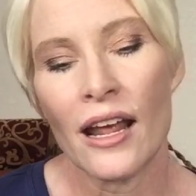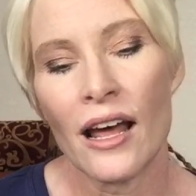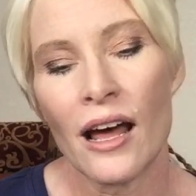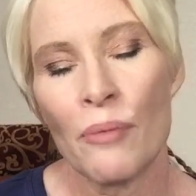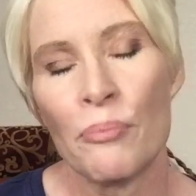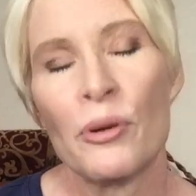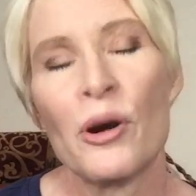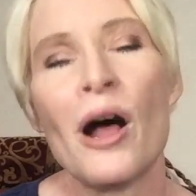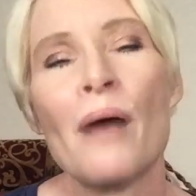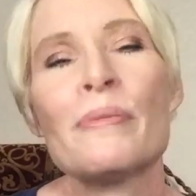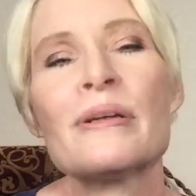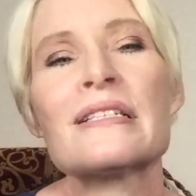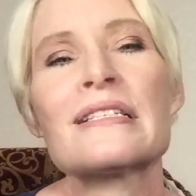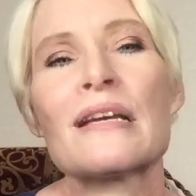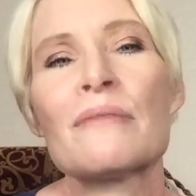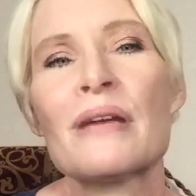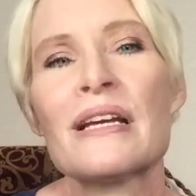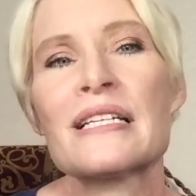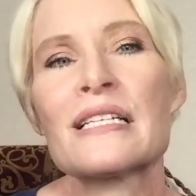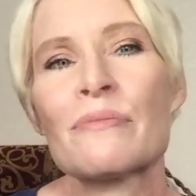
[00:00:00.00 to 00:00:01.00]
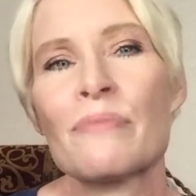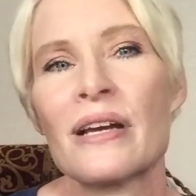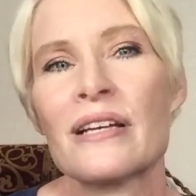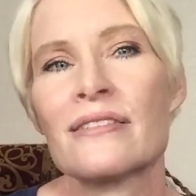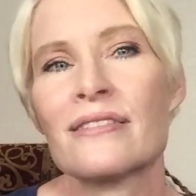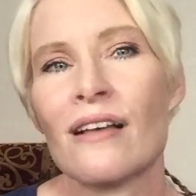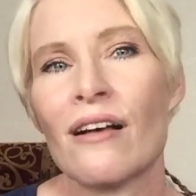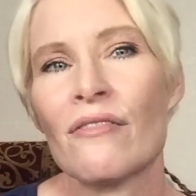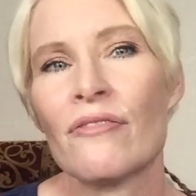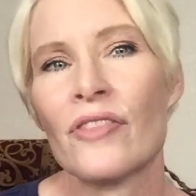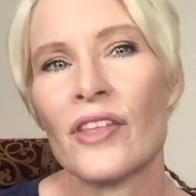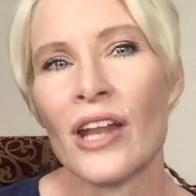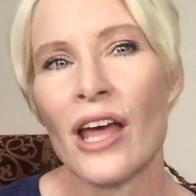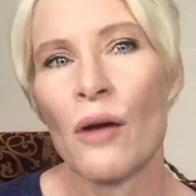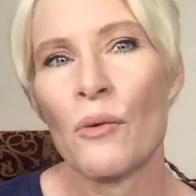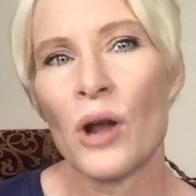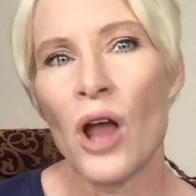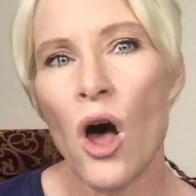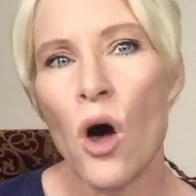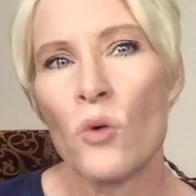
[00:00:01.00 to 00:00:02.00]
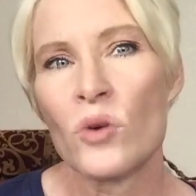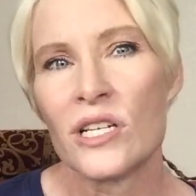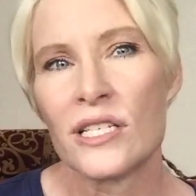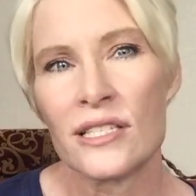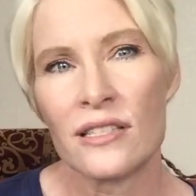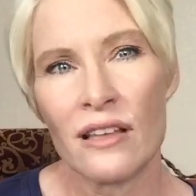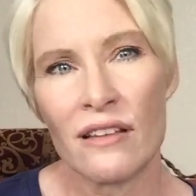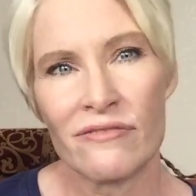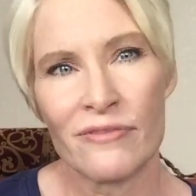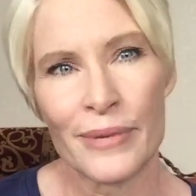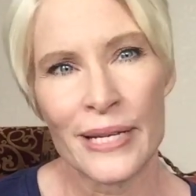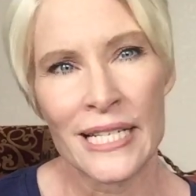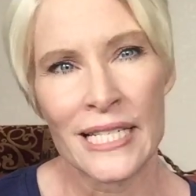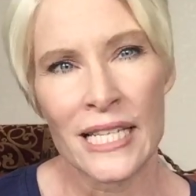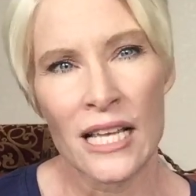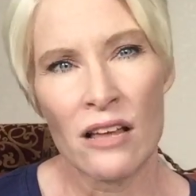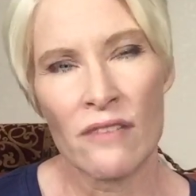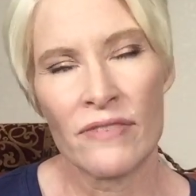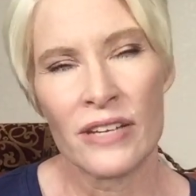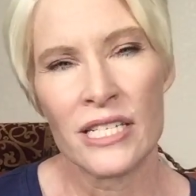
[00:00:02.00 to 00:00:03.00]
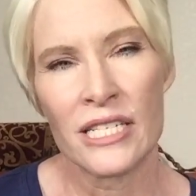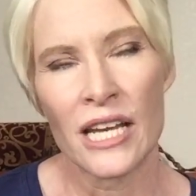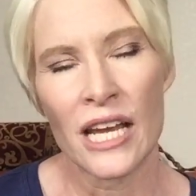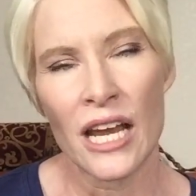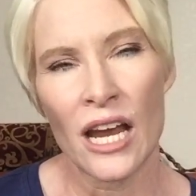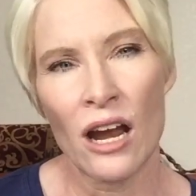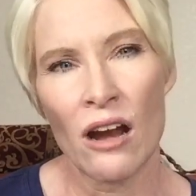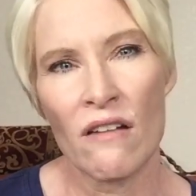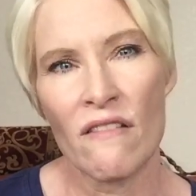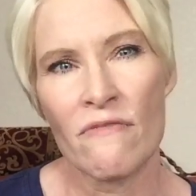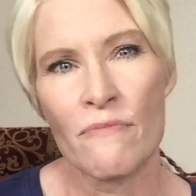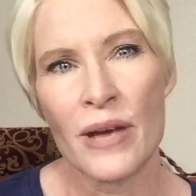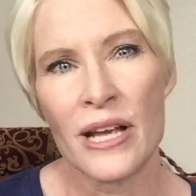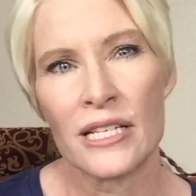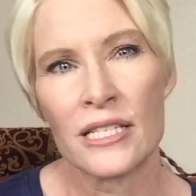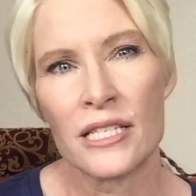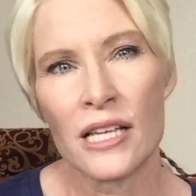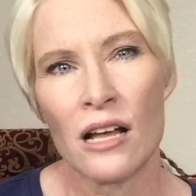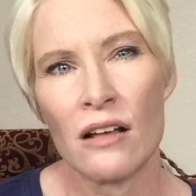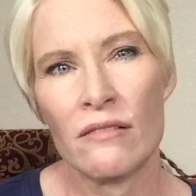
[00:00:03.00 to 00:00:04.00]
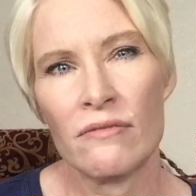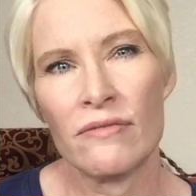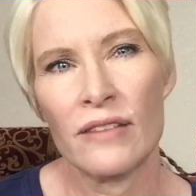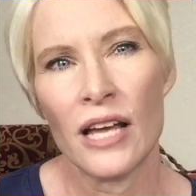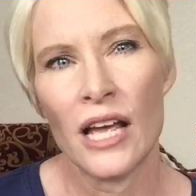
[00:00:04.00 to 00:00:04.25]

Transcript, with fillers: a promise I made to myself that I would always love myself and take care of myself.